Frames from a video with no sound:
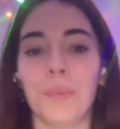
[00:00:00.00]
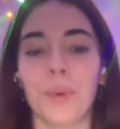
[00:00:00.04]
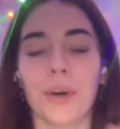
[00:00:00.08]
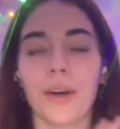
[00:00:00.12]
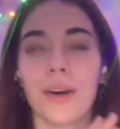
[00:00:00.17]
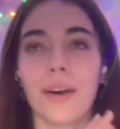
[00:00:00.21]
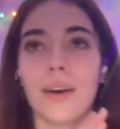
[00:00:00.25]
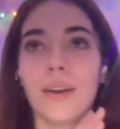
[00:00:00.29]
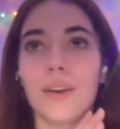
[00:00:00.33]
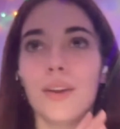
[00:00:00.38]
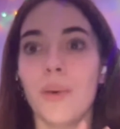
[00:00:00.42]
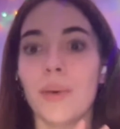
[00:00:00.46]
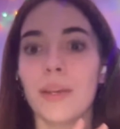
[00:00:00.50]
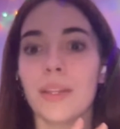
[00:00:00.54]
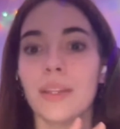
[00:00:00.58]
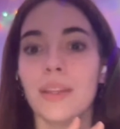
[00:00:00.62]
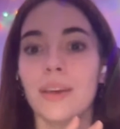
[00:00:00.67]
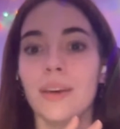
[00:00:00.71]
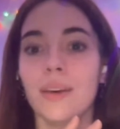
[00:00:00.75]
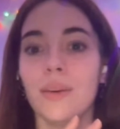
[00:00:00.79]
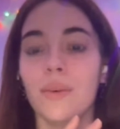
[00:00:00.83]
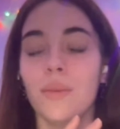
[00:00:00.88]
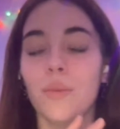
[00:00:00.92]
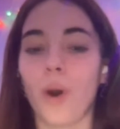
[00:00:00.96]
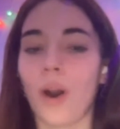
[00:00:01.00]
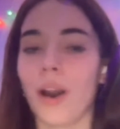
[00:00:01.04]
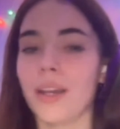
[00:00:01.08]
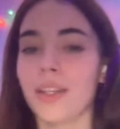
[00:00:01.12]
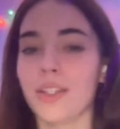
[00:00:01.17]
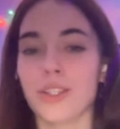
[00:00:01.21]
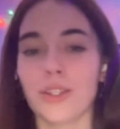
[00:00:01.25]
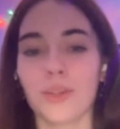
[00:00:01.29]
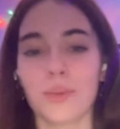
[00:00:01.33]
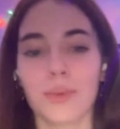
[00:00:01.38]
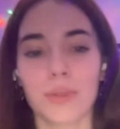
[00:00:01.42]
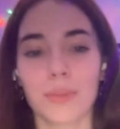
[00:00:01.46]
but knowing that what
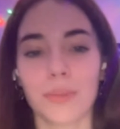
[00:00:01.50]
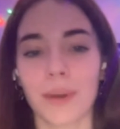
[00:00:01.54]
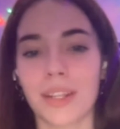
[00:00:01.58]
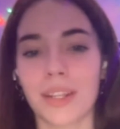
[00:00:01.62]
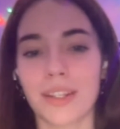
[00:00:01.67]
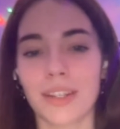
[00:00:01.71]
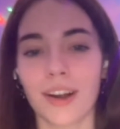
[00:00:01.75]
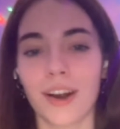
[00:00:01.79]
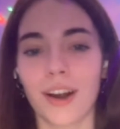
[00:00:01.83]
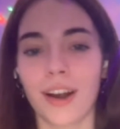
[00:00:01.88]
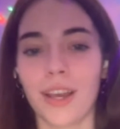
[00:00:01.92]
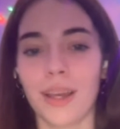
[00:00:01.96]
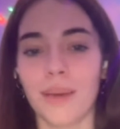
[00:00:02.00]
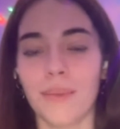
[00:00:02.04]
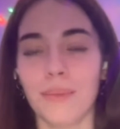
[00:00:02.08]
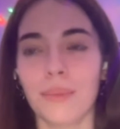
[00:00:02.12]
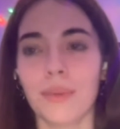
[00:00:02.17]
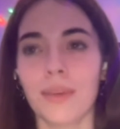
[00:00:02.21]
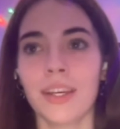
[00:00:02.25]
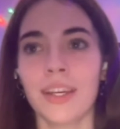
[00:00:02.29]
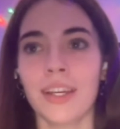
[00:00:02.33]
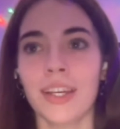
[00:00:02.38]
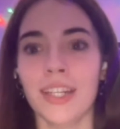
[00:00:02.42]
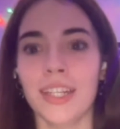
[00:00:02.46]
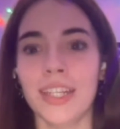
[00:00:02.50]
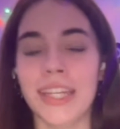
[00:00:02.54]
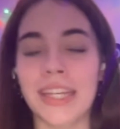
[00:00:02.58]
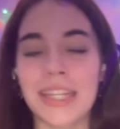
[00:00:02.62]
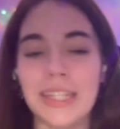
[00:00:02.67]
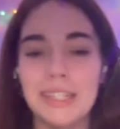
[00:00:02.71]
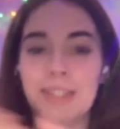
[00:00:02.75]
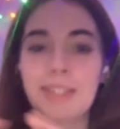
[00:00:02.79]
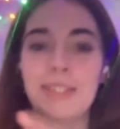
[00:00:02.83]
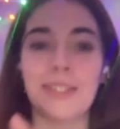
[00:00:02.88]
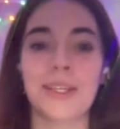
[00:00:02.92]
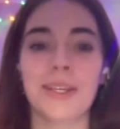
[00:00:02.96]
I do with my time
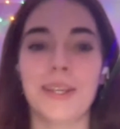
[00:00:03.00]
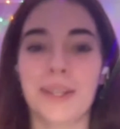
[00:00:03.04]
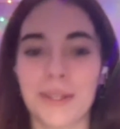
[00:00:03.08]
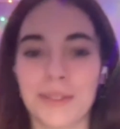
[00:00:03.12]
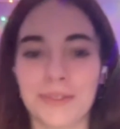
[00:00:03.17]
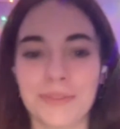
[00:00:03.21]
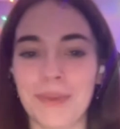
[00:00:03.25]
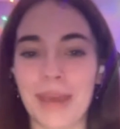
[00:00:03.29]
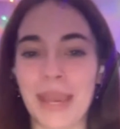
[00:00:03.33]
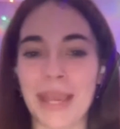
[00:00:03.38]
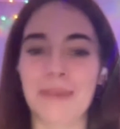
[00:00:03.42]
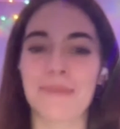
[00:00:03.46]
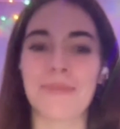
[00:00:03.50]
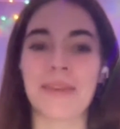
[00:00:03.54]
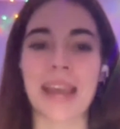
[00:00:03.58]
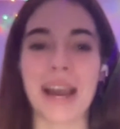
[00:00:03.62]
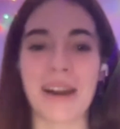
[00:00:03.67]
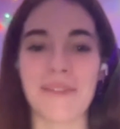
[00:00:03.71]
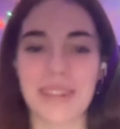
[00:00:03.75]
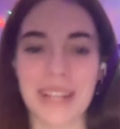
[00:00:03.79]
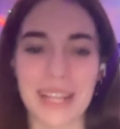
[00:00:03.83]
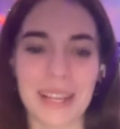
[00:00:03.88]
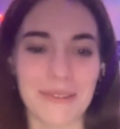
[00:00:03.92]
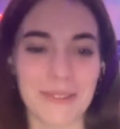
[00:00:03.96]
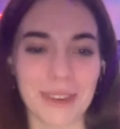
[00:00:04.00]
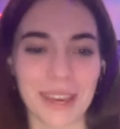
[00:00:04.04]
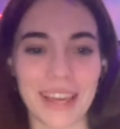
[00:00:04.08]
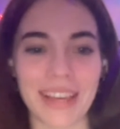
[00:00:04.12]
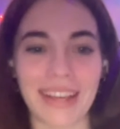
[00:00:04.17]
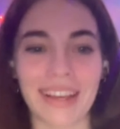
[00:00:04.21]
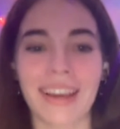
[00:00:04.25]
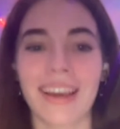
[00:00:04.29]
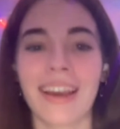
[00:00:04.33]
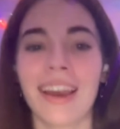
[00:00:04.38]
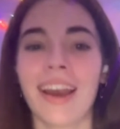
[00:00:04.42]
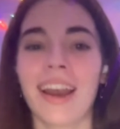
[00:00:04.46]
need to make me have a
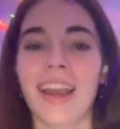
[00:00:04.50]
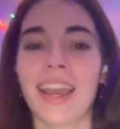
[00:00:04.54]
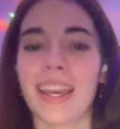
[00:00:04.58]
living.